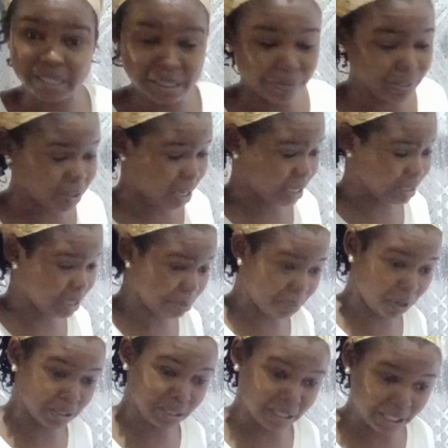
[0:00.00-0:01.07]
If it's not in the same
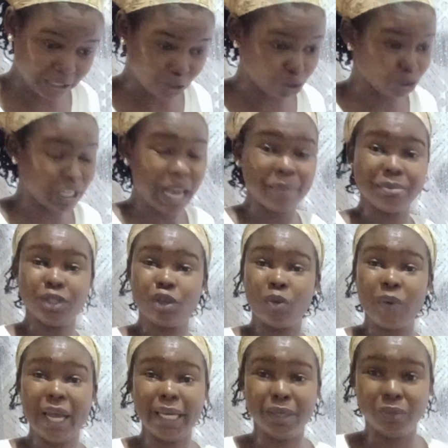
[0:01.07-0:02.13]
continent, it shall be
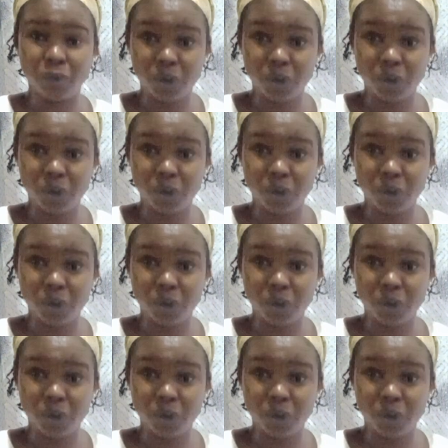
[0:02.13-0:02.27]
somewhere in the